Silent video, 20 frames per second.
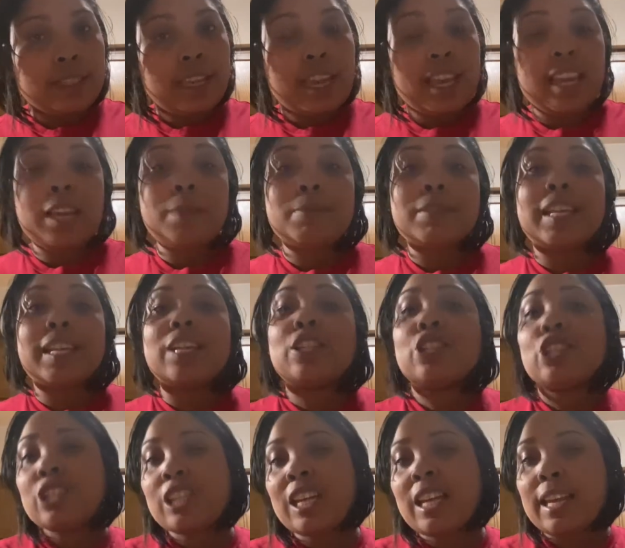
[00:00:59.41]
It keeps things
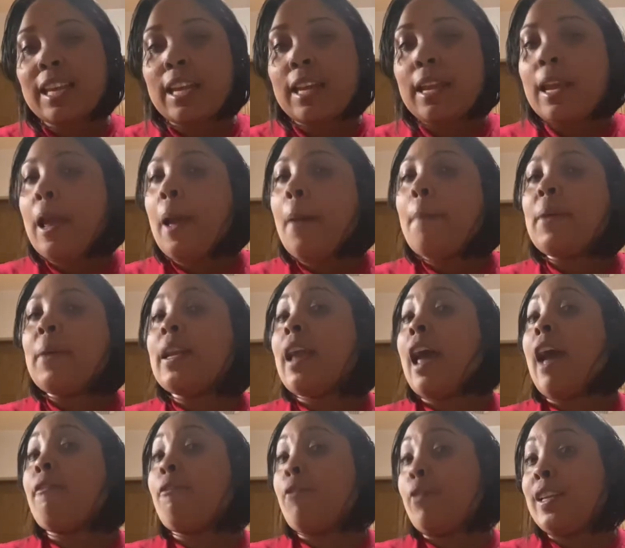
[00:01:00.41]
chilly, but not
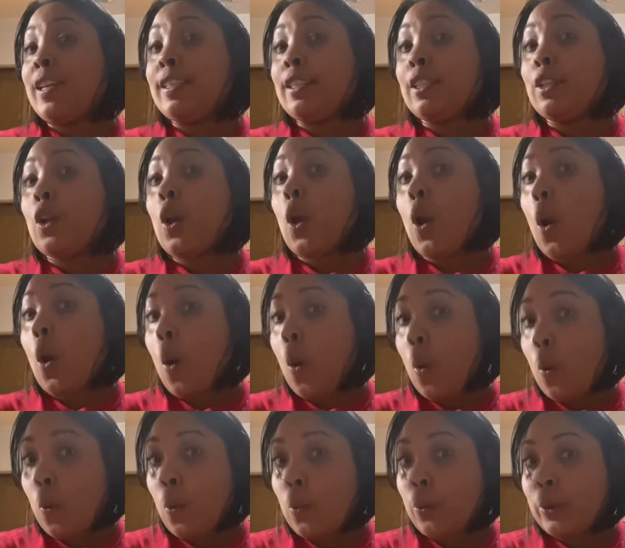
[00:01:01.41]
freezing
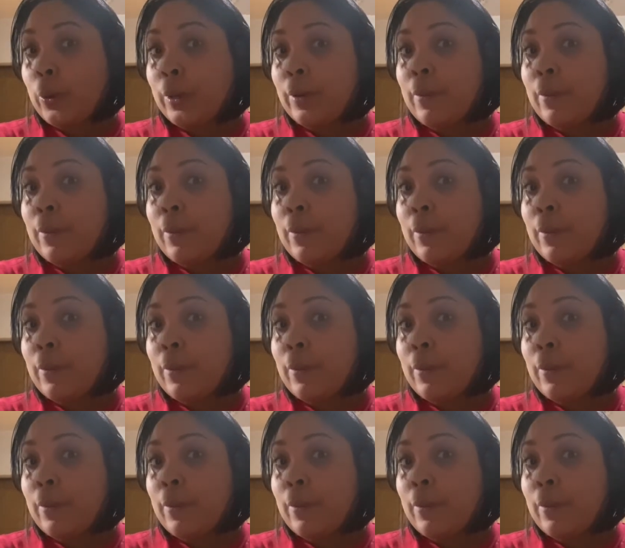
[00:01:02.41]
cold.